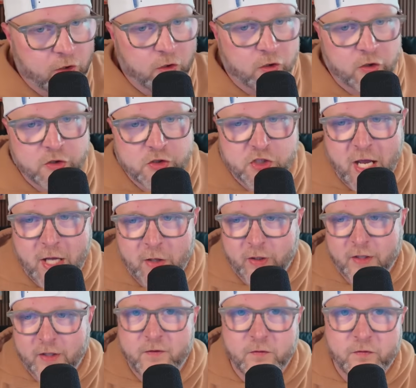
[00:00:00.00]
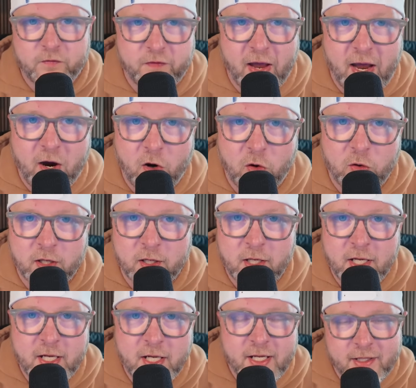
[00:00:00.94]
earth-shattering. If you found
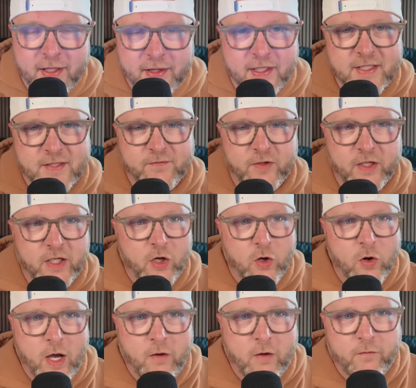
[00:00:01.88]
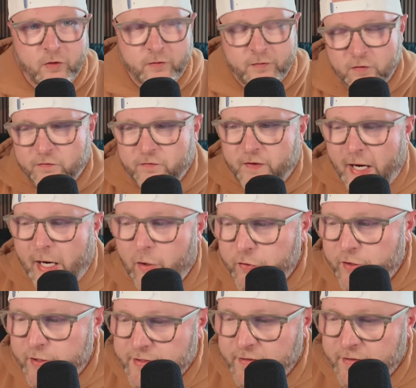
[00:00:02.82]
this video helpful, if you
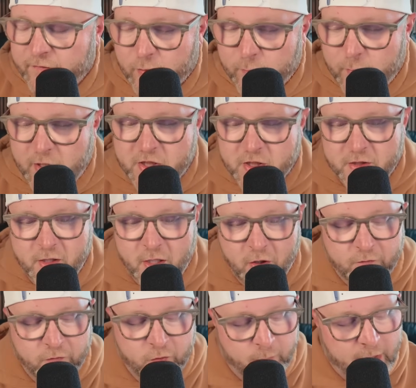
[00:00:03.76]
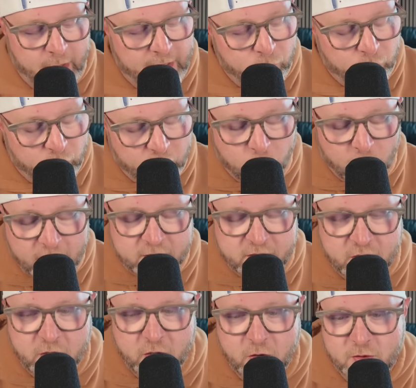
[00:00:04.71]
found this information helpful, my request
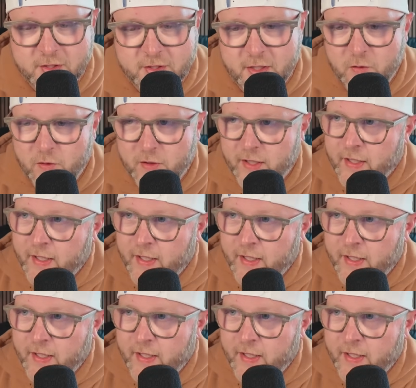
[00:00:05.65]
to you is that you would,